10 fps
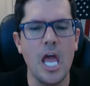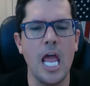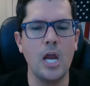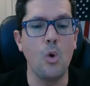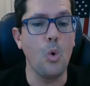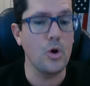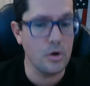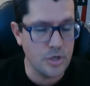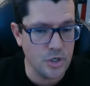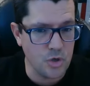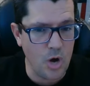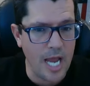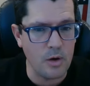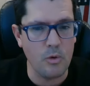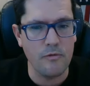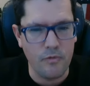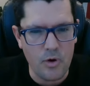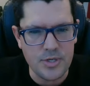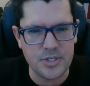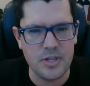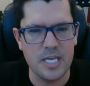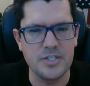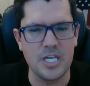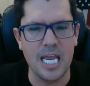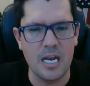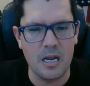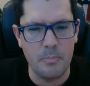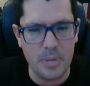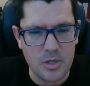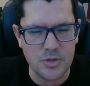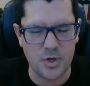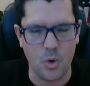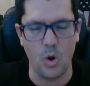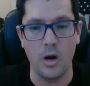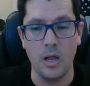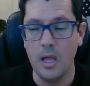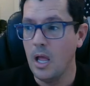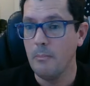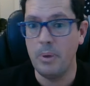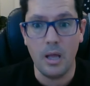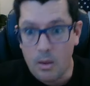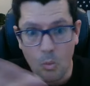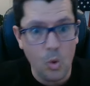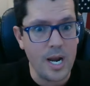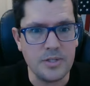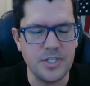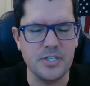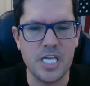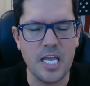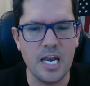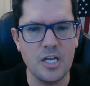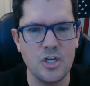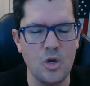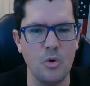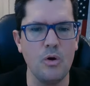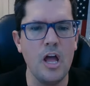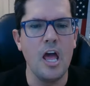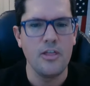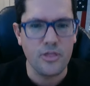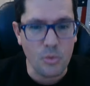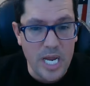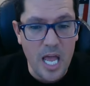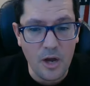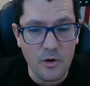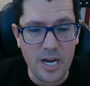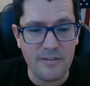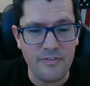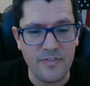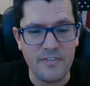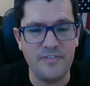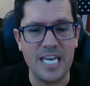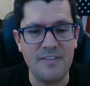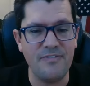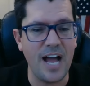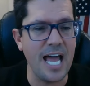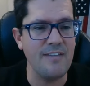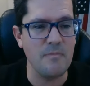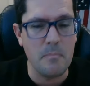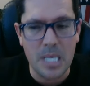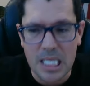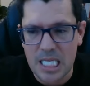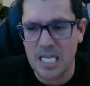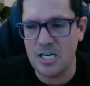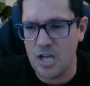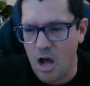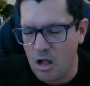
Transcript: in order to try to reverse this in an appeals court. But what else is he going to do? $355 million